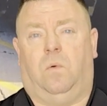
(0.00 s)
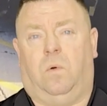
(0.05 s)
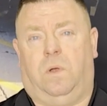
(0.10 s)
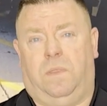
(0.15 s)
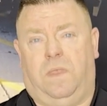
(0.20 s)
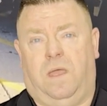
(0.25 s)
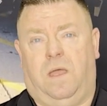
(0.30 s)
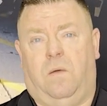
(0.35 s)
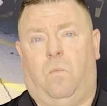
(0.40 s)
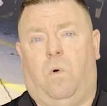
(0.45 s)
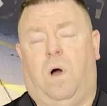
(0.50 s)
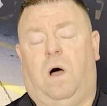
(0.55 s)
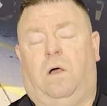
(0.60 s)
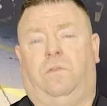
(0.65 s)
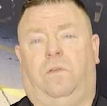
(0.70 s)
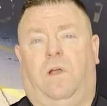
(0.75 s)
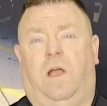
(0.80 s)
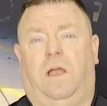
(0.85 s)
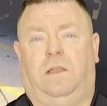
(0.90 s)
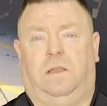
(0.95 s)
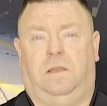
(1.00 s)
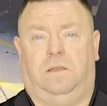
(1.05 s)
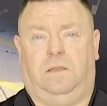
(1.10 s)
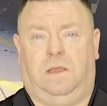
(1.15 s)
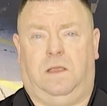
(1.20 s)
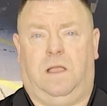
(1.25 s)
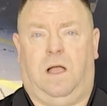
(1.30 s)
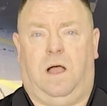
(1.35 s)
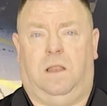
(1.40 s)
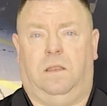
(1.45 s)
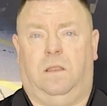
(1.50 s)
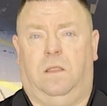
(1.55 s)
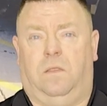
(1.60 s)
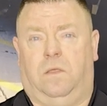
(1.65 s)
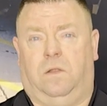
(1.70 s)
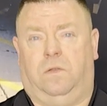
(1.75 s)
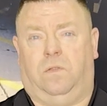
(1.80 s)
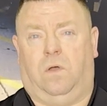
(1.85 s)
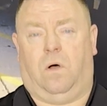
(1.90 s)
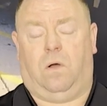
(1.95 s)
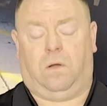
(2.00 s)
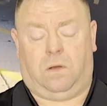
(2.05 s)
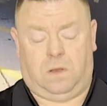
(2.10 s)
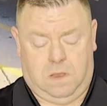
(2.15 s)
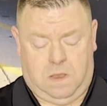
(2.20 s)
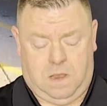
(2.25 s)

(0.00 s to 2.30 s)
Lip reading: on them while trying to decon the dog.